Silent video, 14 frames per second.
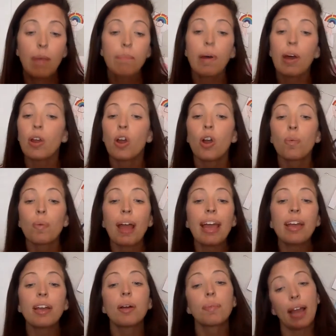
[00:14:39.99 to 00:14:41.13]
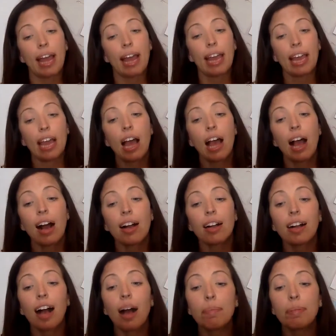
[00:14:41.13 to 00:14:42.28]
But hooray, hooray, a
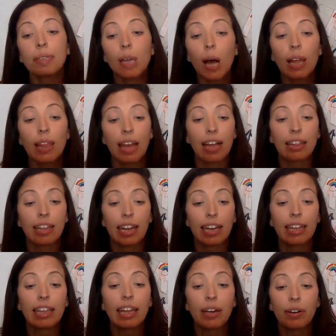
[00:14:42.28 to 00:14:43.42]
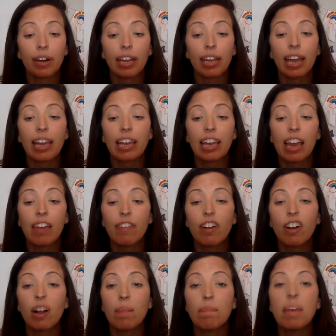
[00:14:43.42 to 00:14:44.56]
cop saw that lady littering and gave
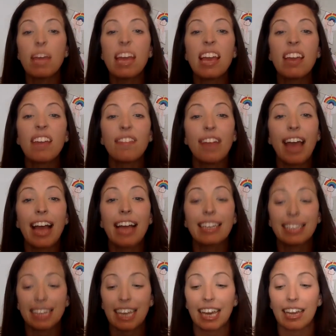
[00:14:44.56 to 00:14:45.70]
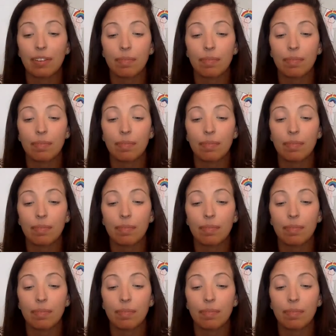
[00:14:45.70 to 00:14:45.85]
her a big fat ticket.